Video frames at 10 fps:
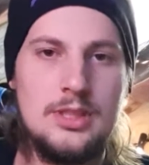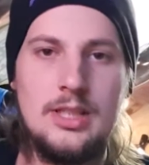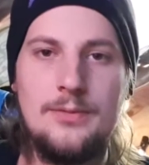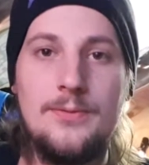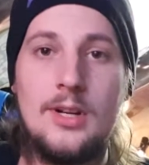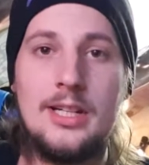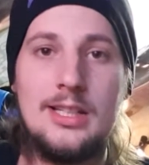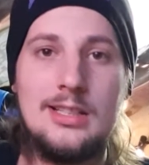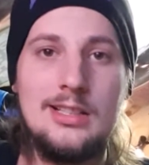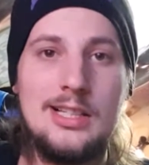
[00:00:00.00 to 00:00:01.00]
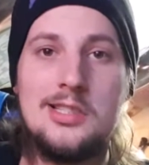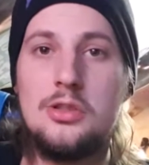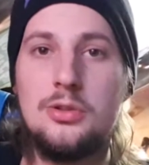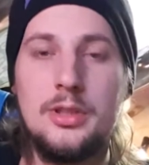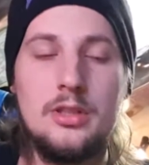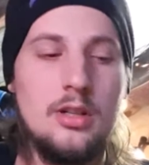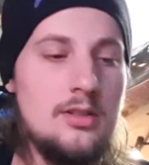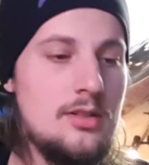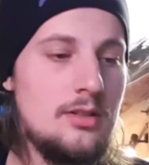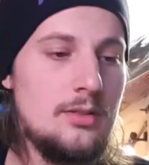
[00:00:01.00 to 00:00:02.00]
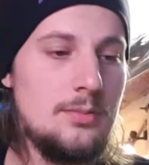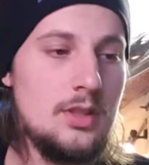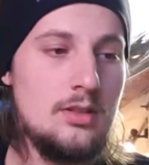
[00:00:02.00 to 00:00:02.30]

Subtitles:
said fuck it and let's enjoy the concert,